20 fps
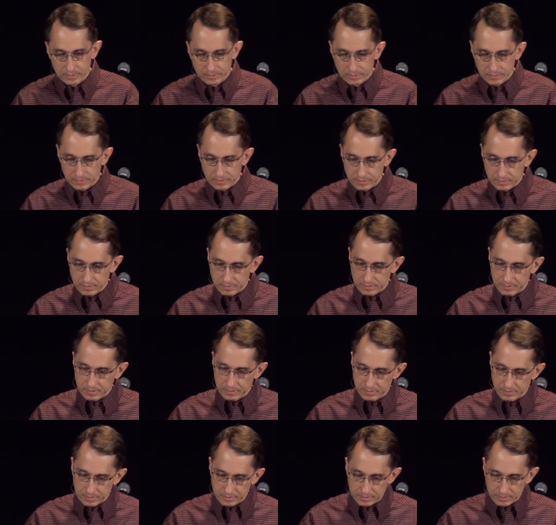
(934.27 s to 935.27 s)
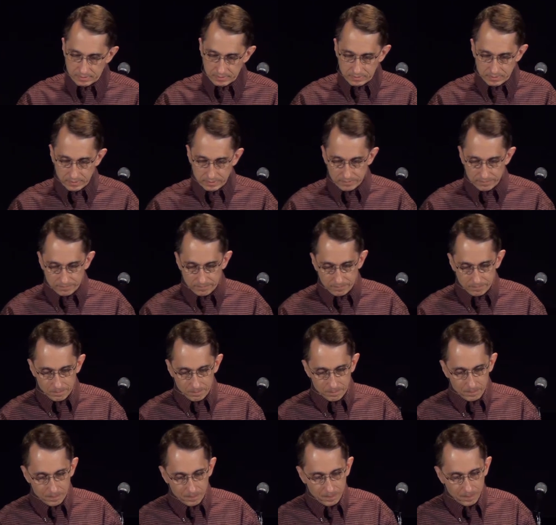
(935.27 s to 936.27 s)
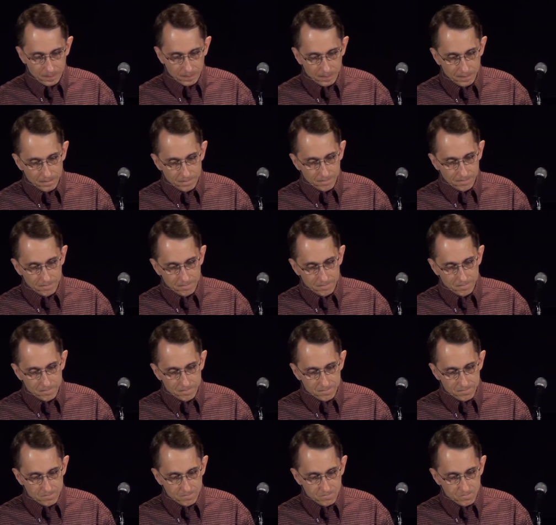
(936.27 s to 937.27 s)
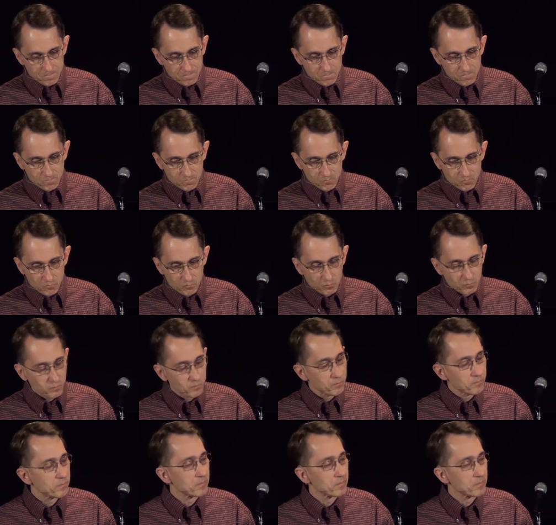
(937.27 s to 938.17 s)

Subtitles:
(silence)